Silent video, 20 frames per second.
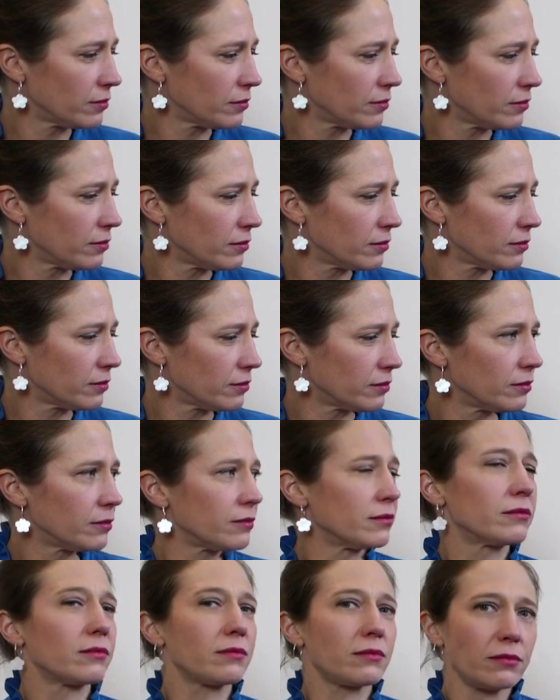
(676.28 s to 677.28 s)

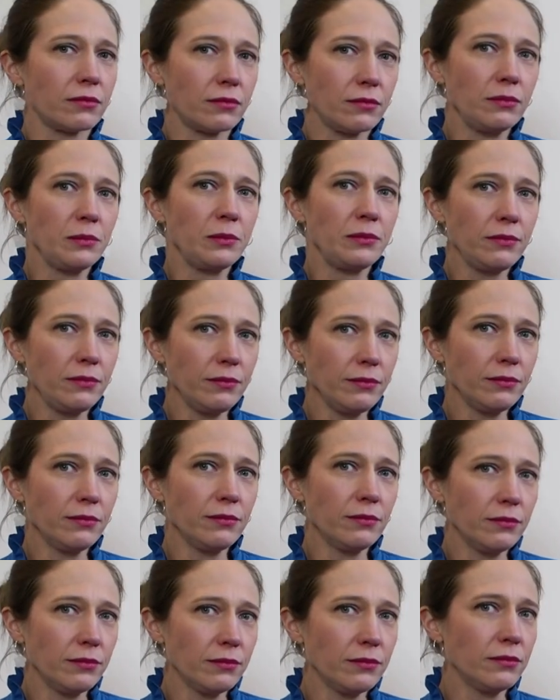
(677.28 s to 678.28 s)

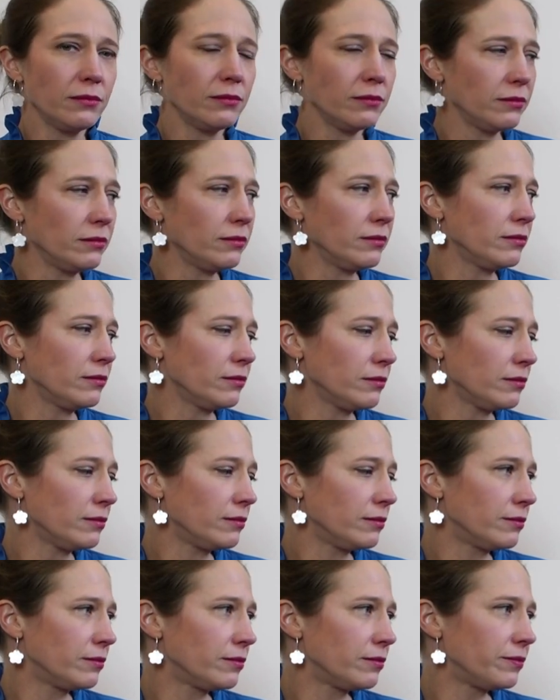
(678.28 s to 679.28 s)

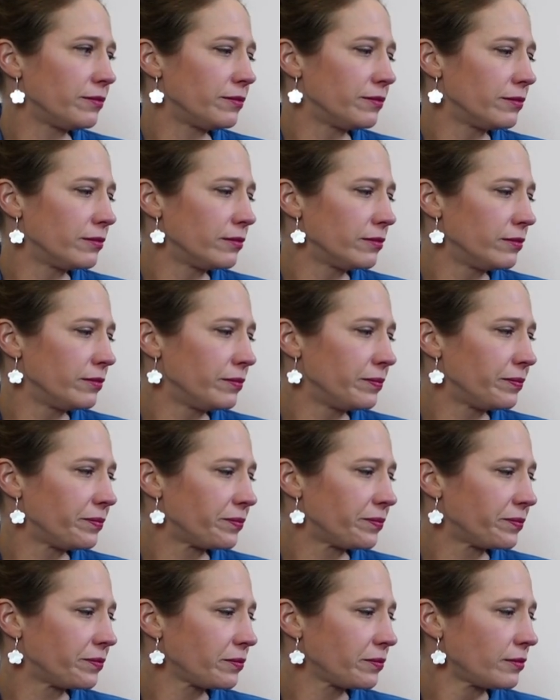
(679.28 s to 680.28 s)

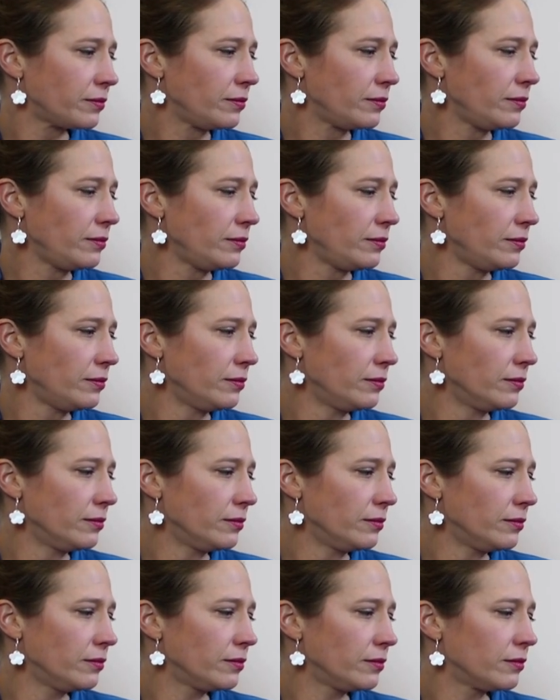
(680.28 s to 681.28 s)

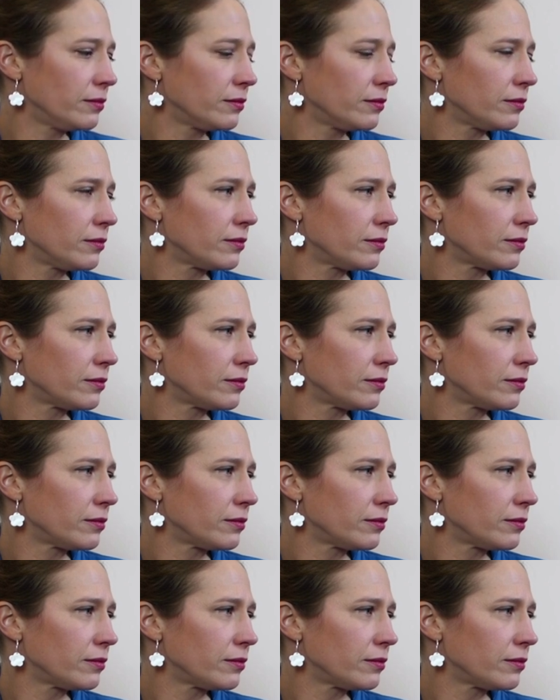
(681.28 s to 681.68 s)
This person isn't speaking.